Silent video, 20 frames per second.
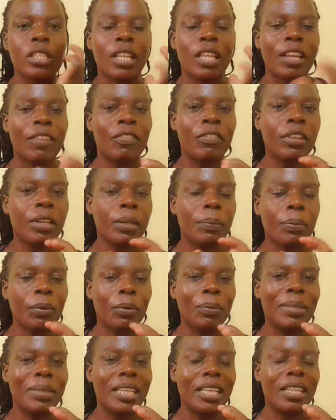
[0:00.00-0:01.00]
are very
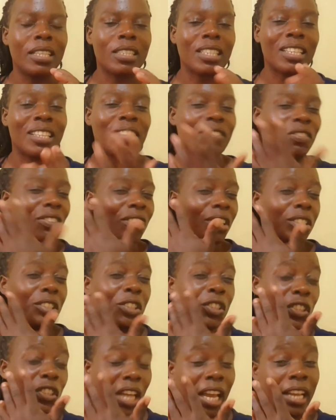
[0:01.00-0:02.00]
prominent and
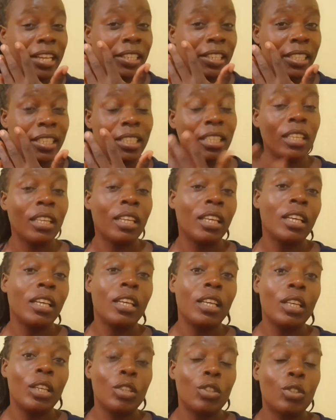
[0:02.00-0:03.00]
very shiny.
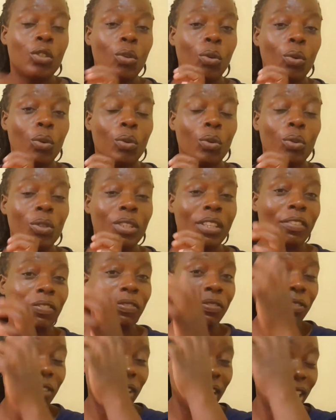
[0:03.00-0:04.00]
So the
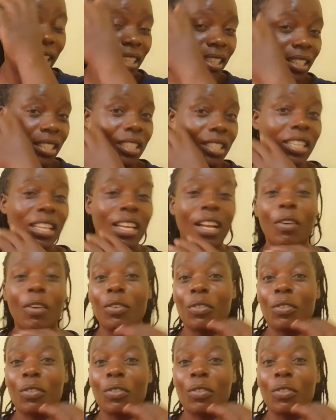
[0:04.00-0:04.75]
face, the round